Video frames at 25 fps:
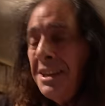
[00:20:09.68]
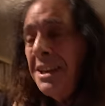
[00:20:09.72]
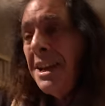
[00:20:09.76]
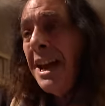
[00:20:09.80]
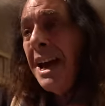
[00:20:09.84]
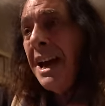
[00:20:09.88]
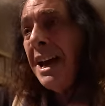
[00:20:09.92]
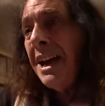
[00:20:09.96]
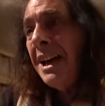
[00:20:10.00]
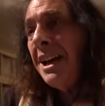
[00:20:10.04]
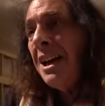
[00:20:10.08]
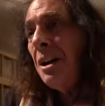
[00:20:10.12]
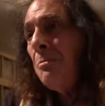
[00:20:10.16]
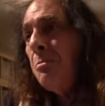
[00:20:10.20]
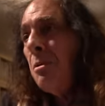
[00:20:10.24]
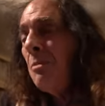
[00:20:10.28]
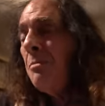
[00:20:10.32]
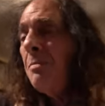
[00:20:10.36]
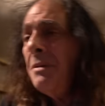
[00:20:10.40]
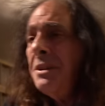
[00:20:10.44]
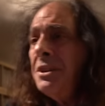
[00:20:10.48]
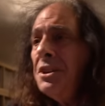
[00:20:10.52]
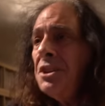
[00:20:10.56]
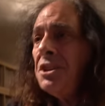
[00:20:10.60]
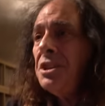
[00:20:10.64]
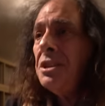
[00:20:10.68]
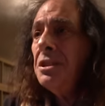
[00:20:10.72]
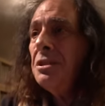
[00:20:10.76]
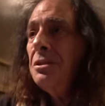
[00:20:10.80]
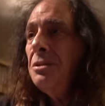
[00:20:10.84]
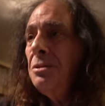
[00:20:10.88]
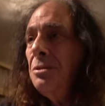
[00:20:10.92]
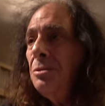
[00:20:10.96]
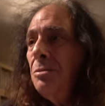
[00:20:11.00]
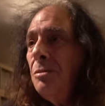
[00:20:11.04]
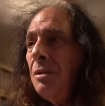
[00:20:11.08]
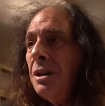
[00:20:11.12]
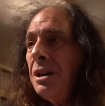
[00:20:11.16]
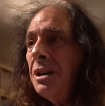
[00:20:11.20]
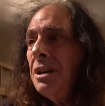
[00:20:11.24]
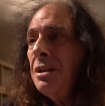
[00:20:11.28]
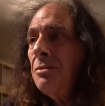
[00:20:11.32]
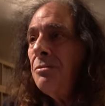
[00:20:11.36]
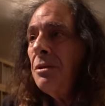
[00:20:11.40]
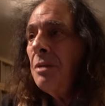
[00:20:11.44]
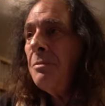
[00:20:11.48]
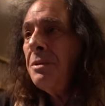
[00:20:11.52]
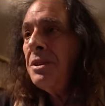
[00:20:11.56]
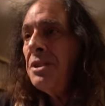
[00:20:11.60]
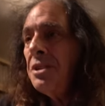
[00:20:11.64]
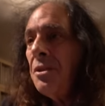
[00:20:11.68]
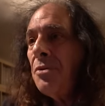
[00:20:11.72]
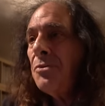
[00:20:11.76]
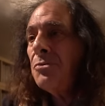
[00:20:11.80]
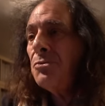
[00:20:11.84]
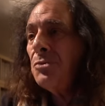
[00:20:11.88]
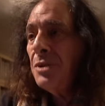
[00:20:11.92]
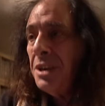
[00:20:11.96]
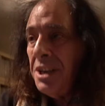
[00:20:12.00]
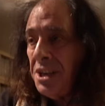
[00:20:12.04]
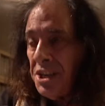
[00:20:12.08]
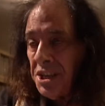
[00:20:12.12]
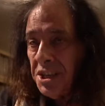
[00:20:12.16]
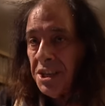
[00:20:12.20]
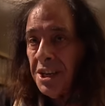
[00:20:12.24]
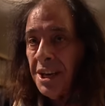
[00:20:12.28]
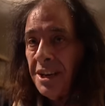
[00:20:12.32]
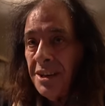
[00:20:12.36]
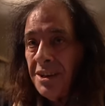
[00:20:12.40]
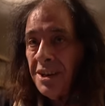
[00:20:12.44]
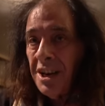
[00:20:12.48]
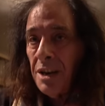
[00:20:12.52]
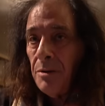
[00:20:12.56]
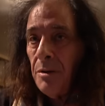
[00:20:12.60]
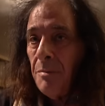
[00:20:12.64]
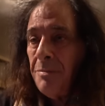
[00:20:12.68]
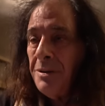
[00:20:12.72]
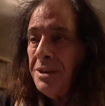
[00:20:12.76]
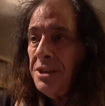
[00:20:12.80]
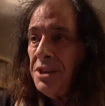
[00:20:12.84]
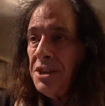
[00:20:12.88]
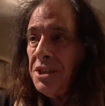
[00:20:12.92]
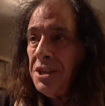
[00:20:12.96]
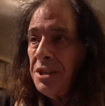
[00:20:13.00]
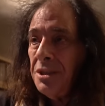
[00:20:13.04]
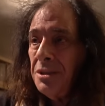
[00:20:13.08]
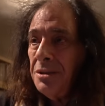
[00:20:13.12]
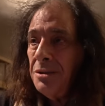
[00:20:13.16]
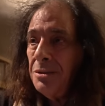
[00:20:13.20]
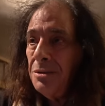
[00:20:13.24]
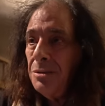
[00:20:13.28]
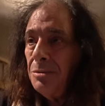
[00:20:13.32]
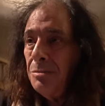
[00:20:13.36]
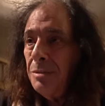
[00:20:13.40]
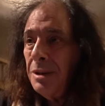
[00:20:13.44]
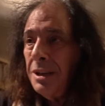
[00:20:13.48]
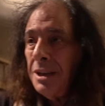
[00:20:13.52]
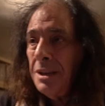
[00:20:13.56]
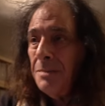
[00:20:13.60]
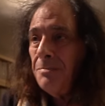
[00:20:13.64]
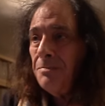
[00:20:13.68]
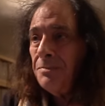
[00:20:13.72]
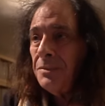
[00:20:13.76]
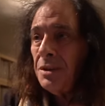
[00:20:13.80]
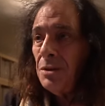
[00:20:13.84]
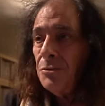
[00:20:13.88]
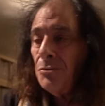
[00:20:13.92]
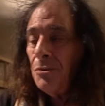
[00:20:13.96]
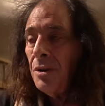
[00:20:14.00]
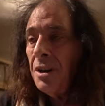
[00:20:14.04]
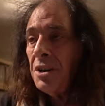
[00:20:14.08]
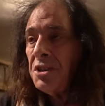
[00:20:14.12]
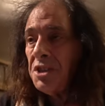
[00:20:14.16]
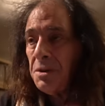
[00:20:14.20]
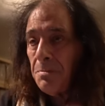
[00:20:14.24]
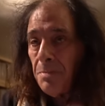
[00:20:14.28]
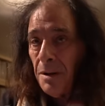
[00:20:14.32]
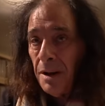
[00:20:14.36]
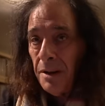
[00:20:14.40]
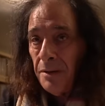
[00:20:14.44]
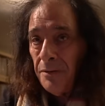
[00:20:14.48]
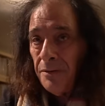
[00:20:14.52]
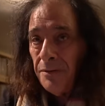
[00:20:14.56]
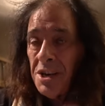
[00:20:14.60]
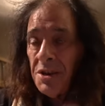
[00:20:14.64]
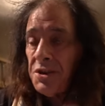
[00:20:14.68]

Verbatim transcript: yeah. We've been to uh, we've been to three today. Okay, we've been to um, Rise Above.